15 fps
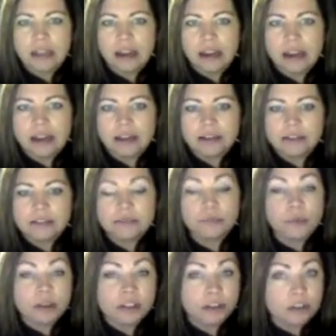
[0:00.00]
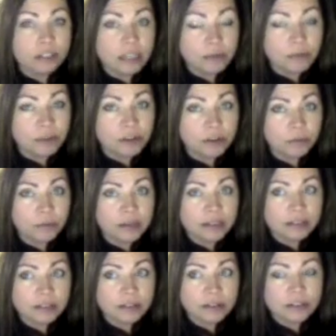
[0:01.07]
And when you're done with your
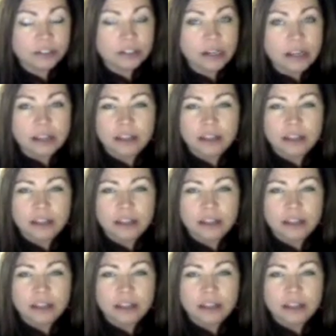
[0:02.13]
research,